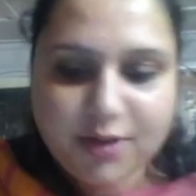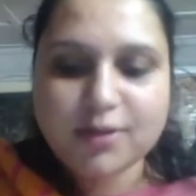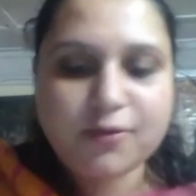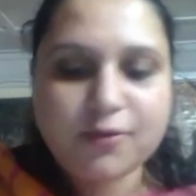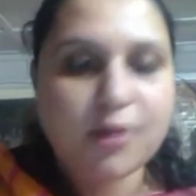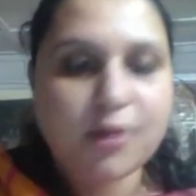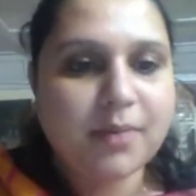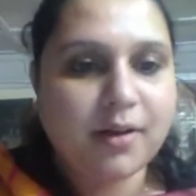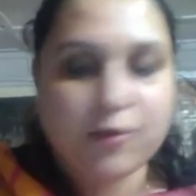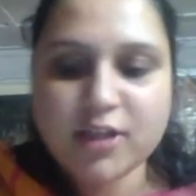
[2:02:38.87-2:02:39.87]
also from
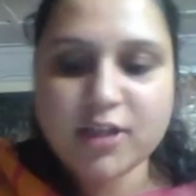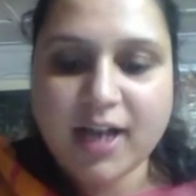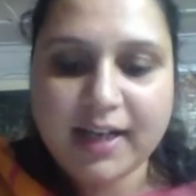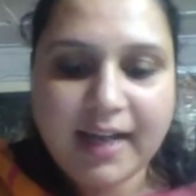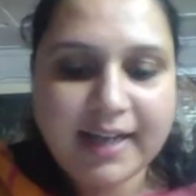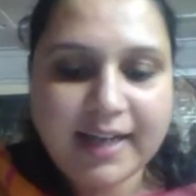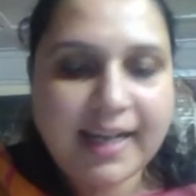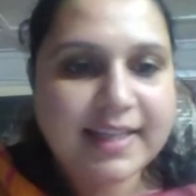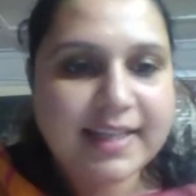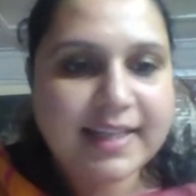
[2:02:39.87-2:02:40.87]
Vishal, and
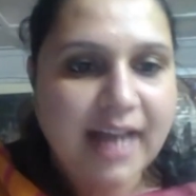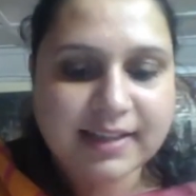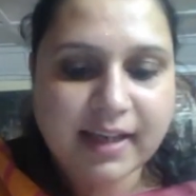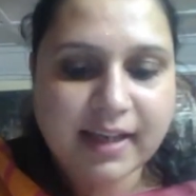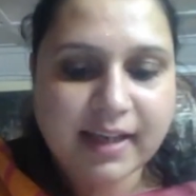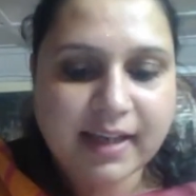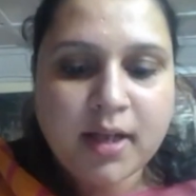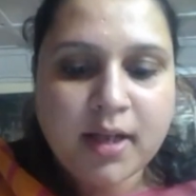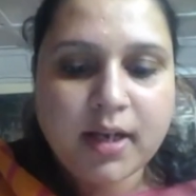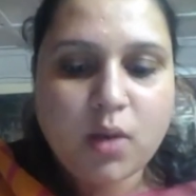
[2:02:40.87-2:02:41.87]
he's asking,
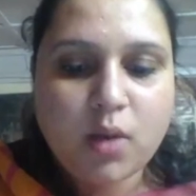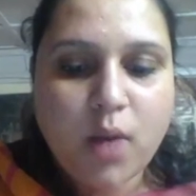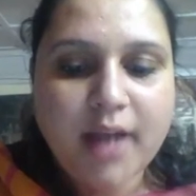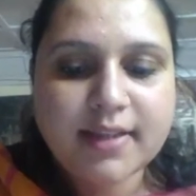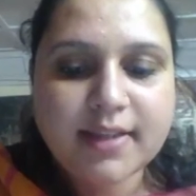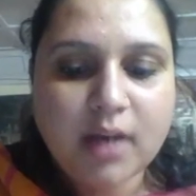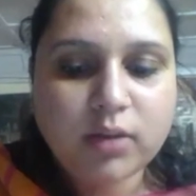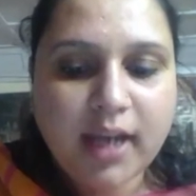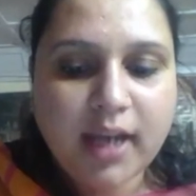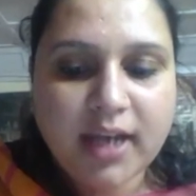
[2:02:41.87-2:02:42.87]
like, why
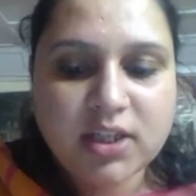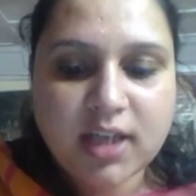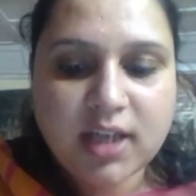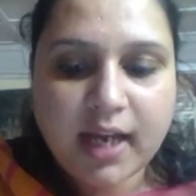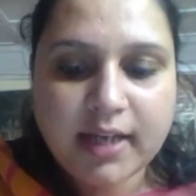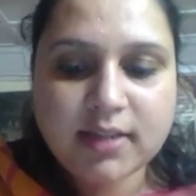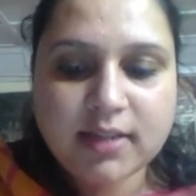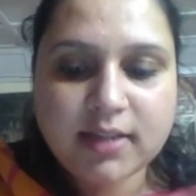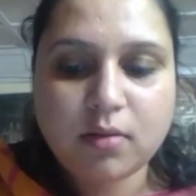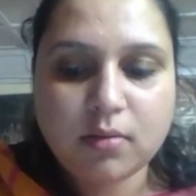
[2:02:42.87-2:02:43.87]
South Asia
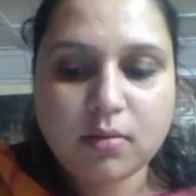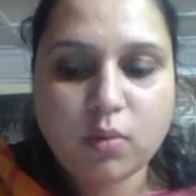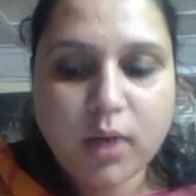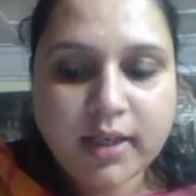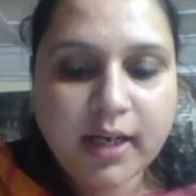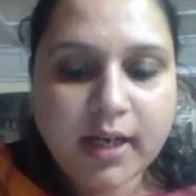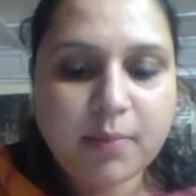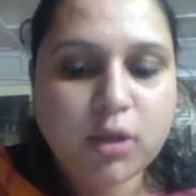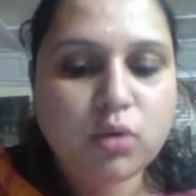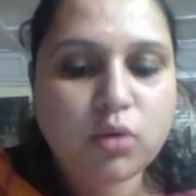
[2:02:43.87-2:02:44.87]
is
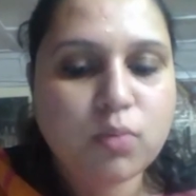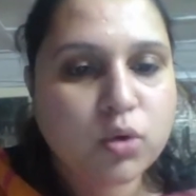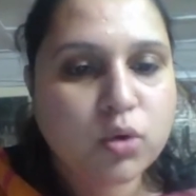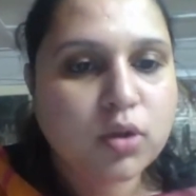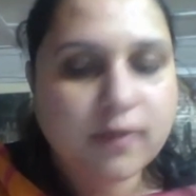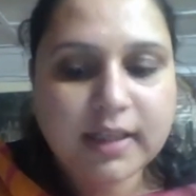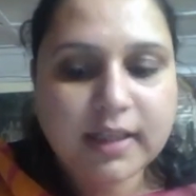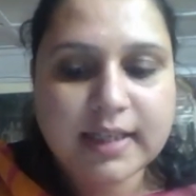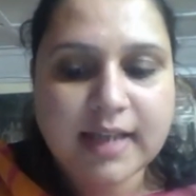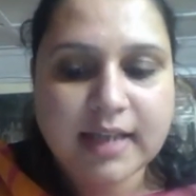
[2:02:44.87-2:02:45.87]
vulnerable to most of the
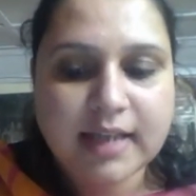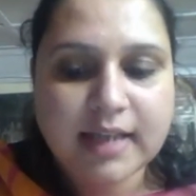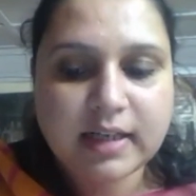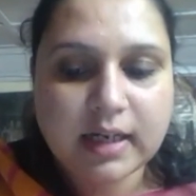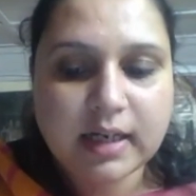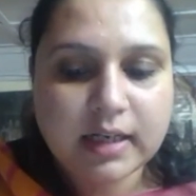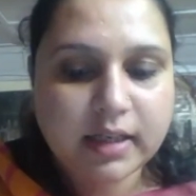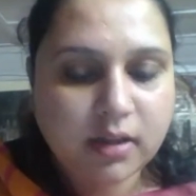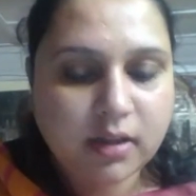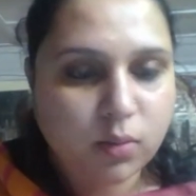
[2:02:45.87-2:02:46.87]
disaster occur
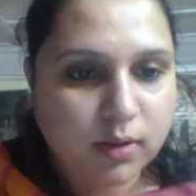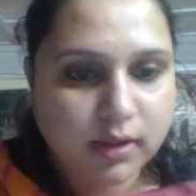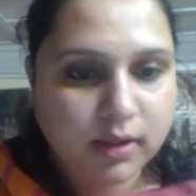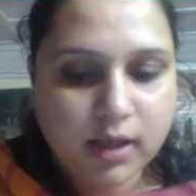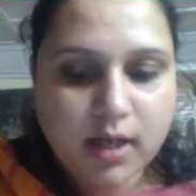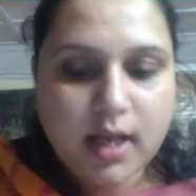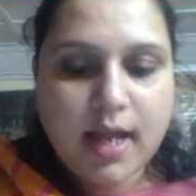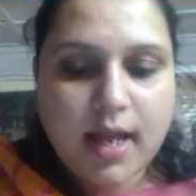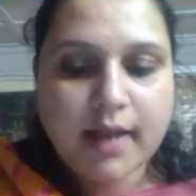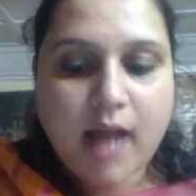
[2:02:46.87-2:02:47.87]
in the world,
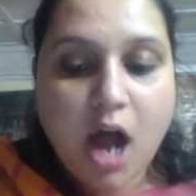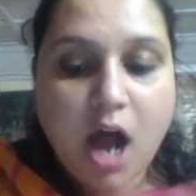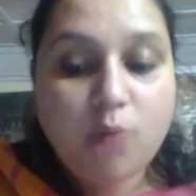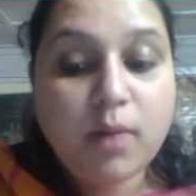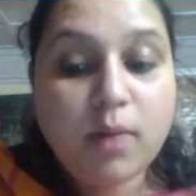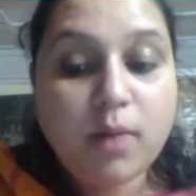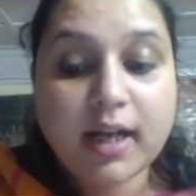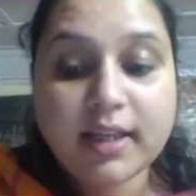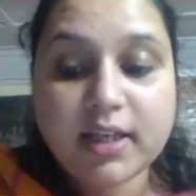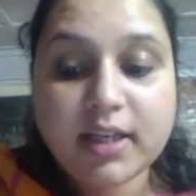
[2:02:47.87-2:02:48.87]
and how
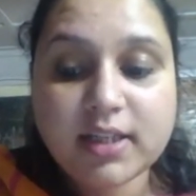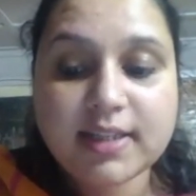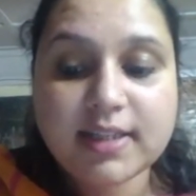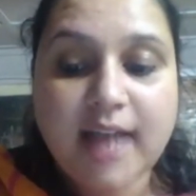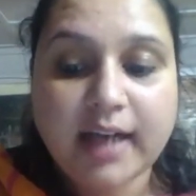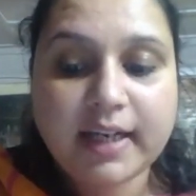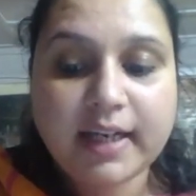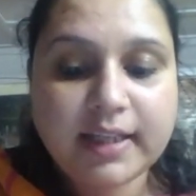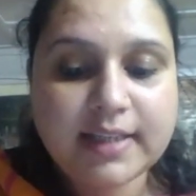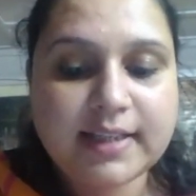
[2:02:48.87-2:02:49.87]
Bangladesh is
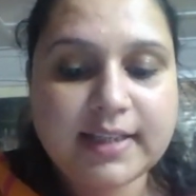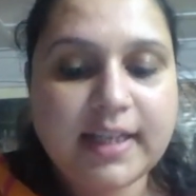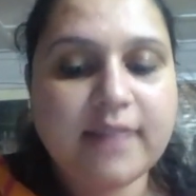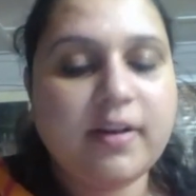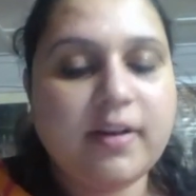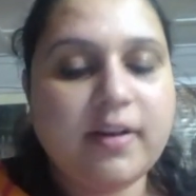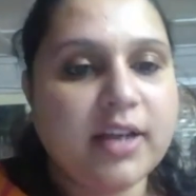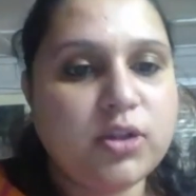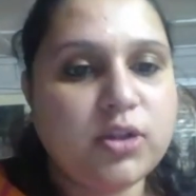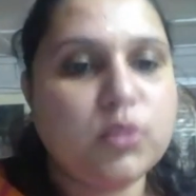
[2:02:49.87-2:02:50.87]
tackling the sea level
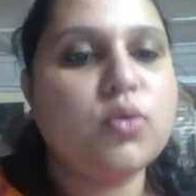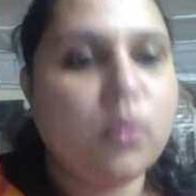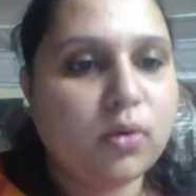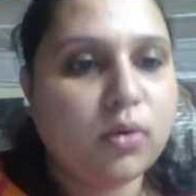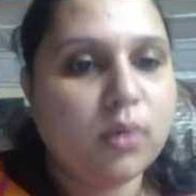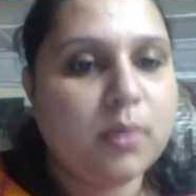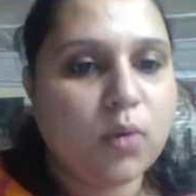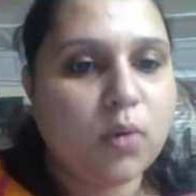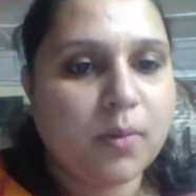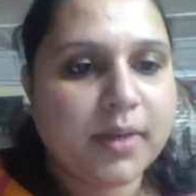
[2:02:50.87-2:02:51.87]
rise due to global
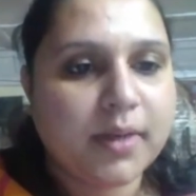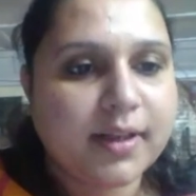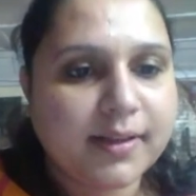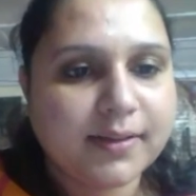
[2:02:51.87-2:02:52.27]
warming?